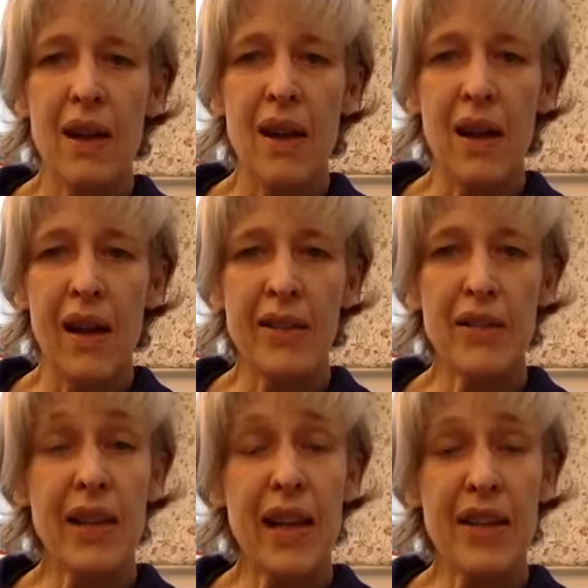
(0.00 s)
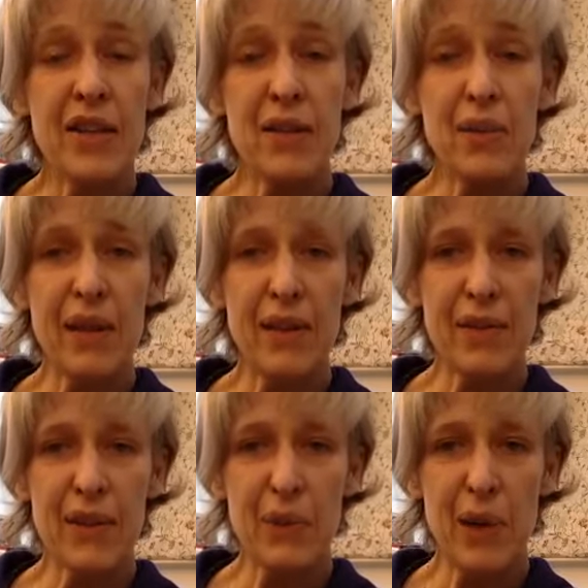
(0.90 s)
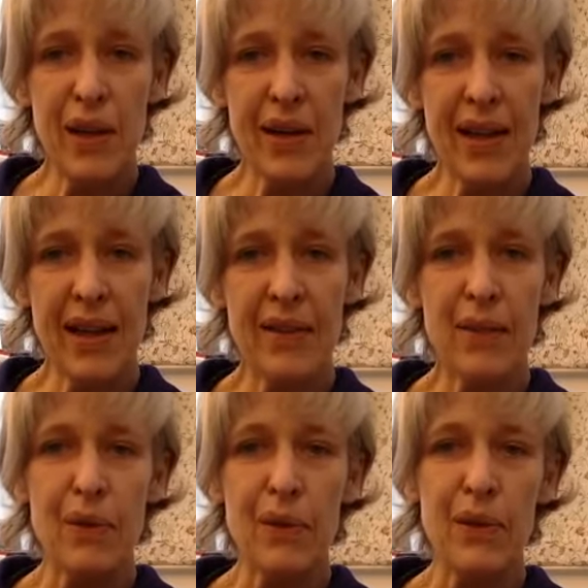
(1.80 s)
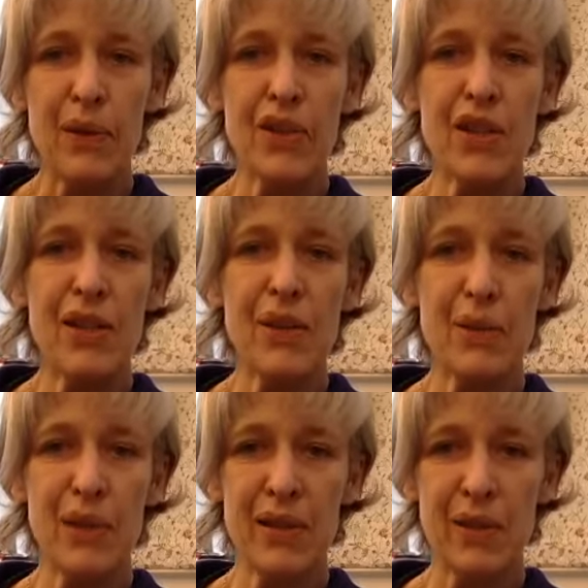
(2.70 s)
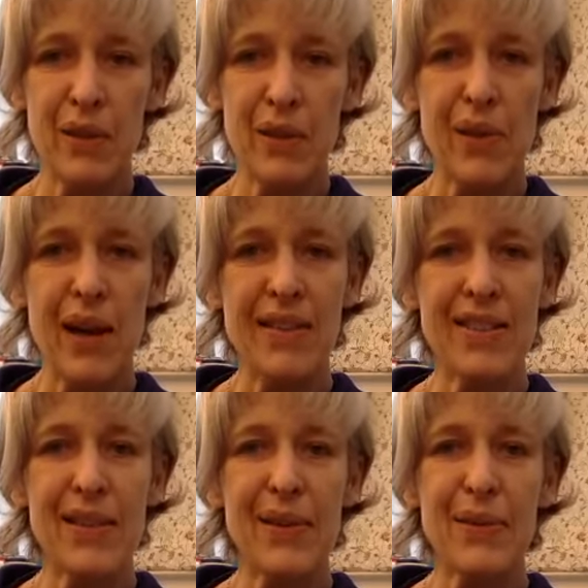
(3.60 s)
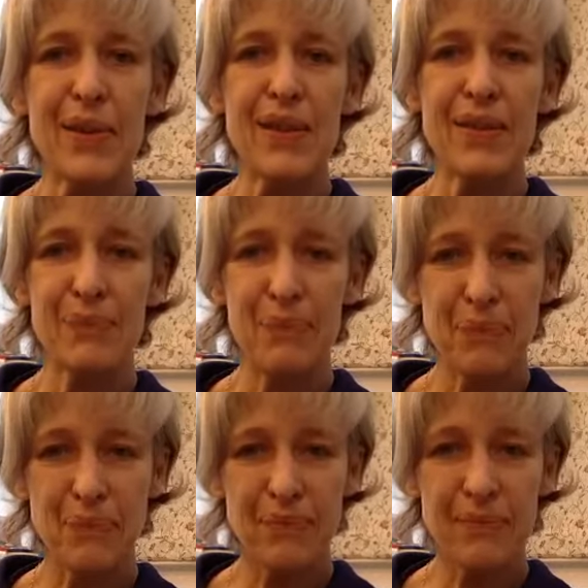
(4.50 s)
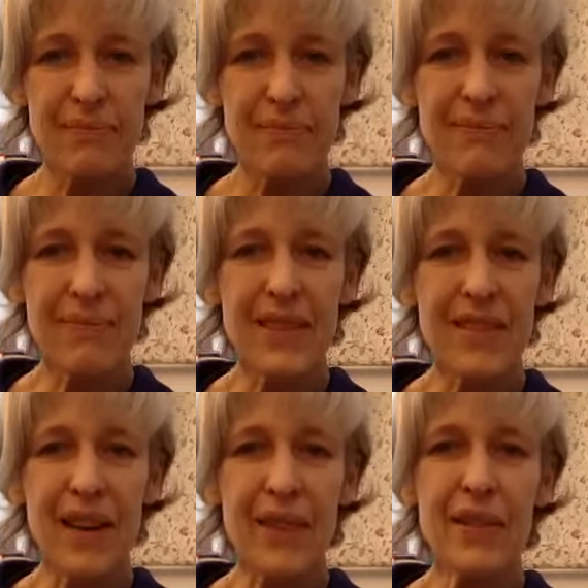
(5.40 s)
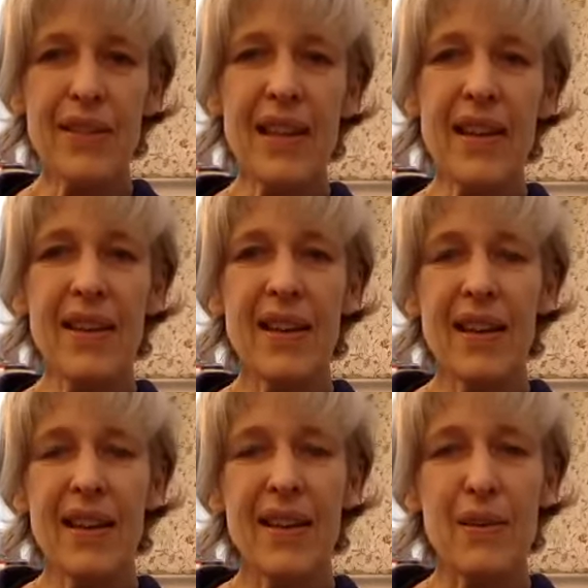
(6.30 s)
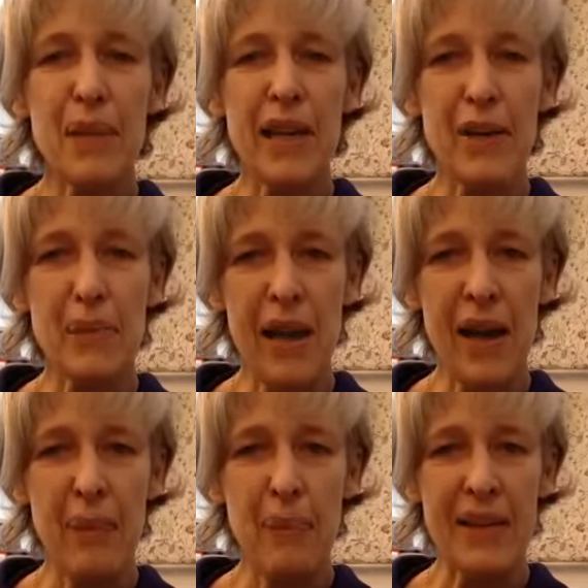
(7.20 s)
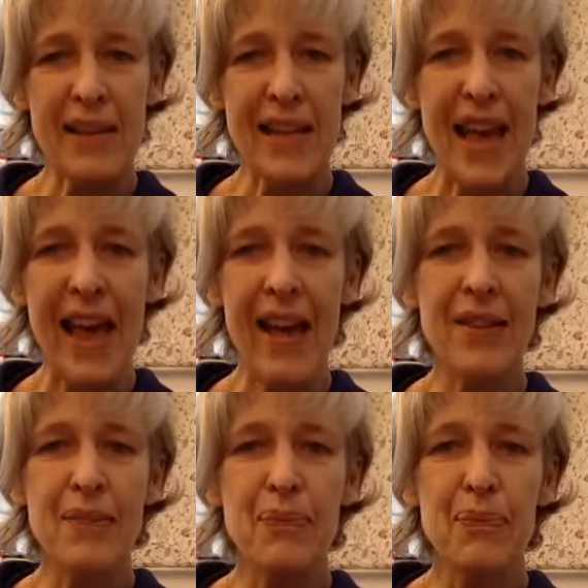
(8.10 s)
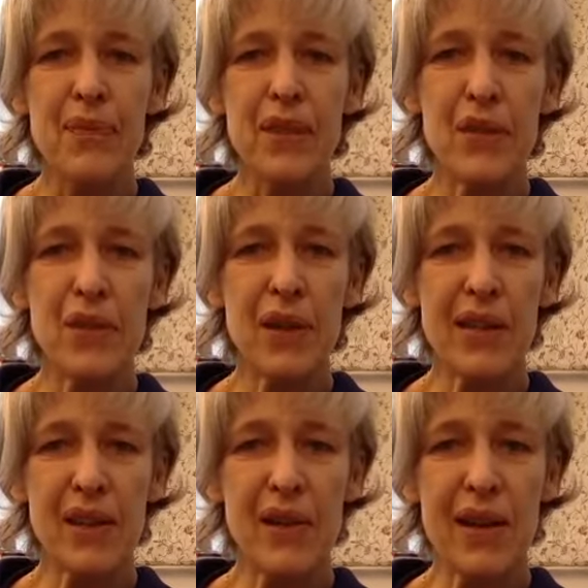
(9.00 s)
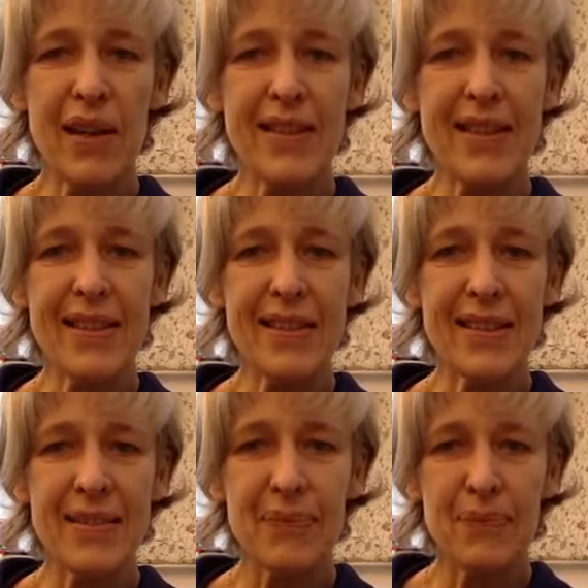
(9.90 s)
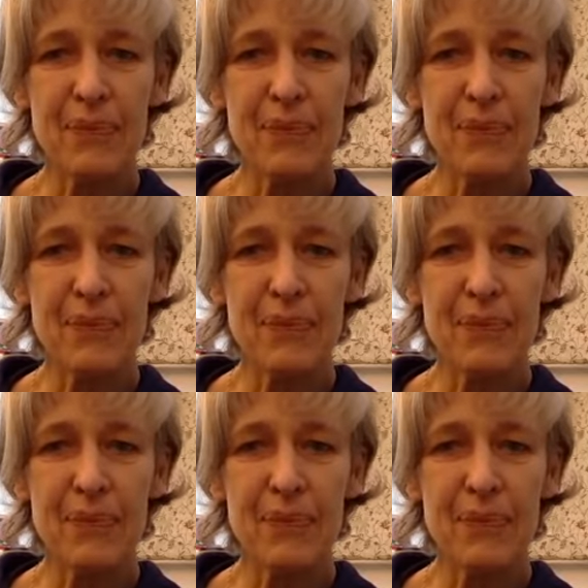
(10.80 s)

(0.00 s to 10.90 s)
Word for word: uh, education, whatever you work in, or your children or your grandchildren, you know, everything kind of being a bit up in the air during the crisis.